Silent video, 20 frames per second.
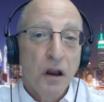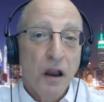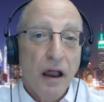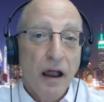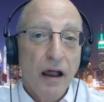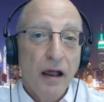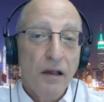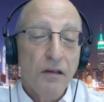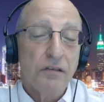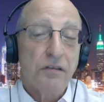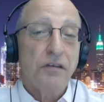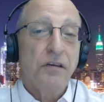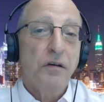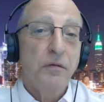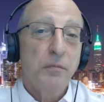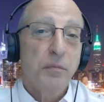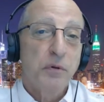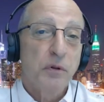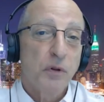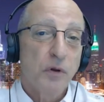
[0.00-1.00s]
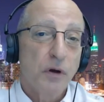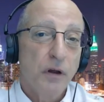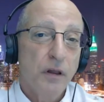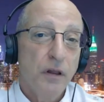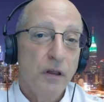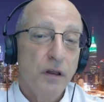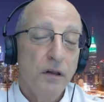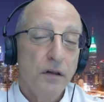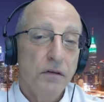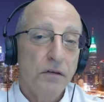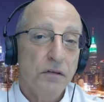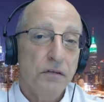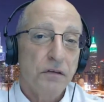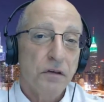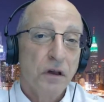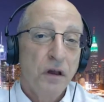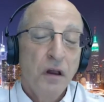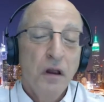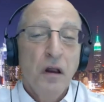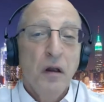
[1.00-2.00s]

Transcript: as employees.